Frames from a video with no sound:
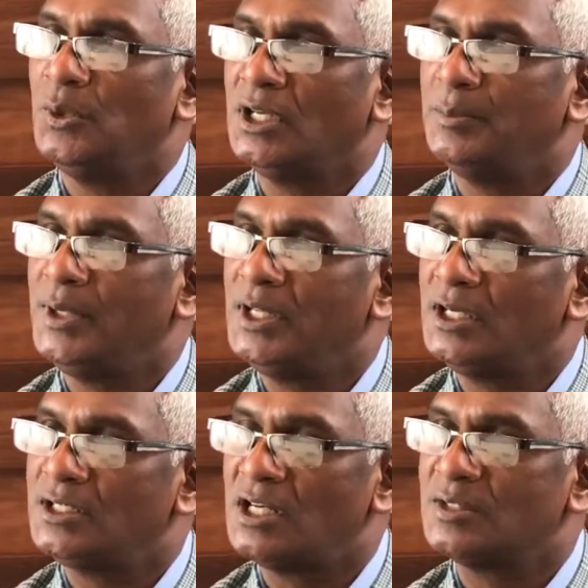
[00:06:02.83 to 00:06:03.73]
we can bring
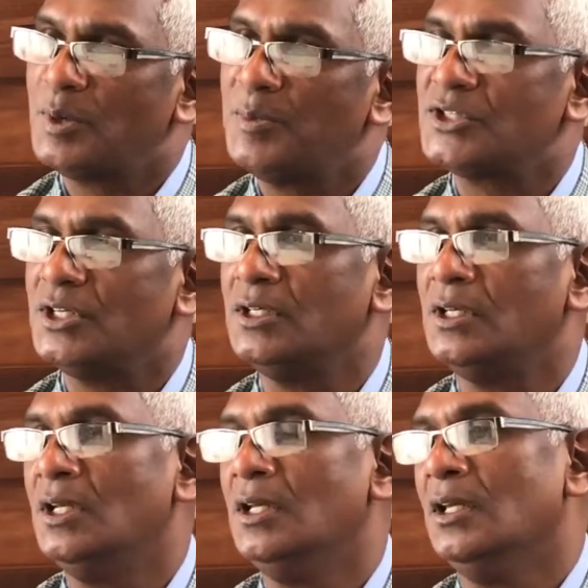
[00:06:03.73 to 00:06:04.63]
a
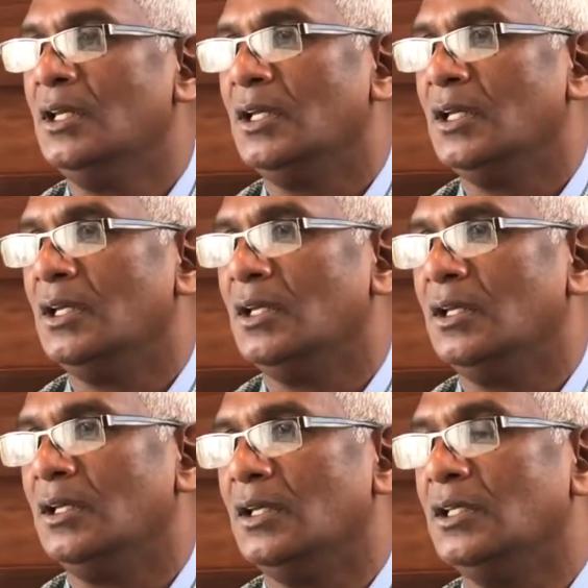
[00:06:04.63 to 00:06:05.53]
transformation
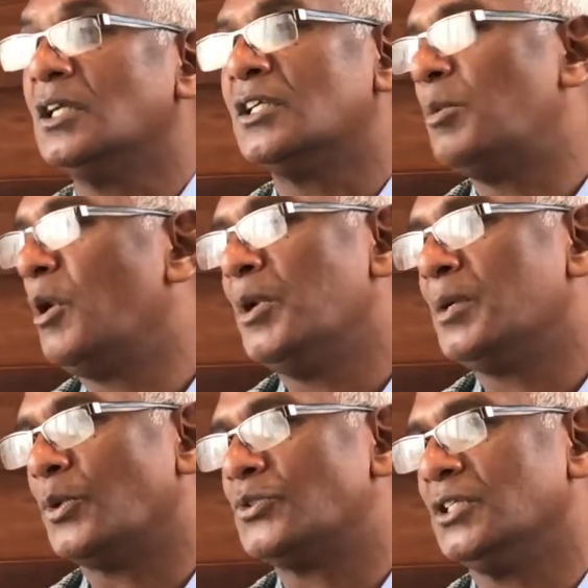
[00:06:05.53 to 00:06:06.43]
in the
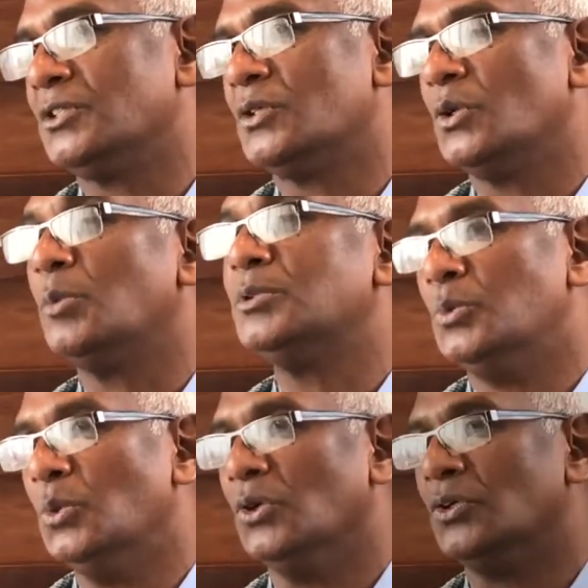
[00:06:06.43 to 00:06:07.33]
development process of the
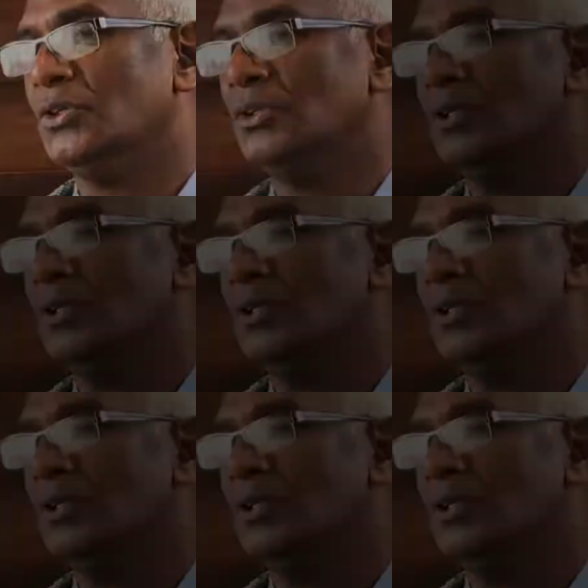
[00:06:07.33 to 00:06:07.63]
world.